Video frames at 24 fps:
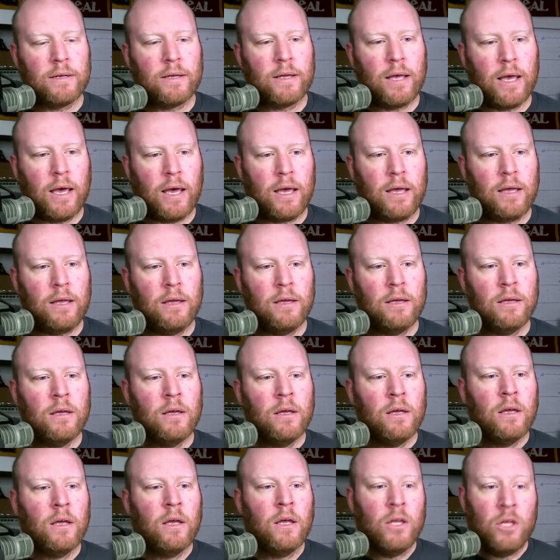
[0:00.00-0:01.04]
Okay.
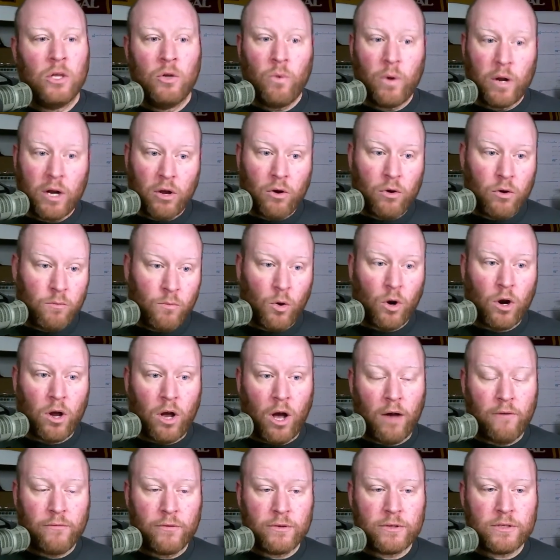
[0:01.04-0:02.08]
You want to go to more
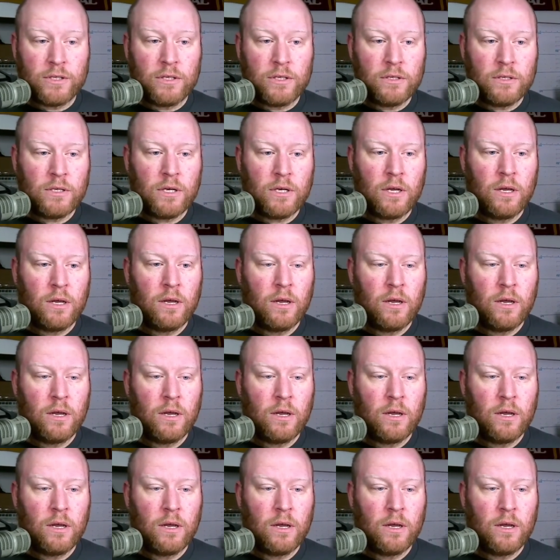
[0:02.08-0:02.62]
conferences?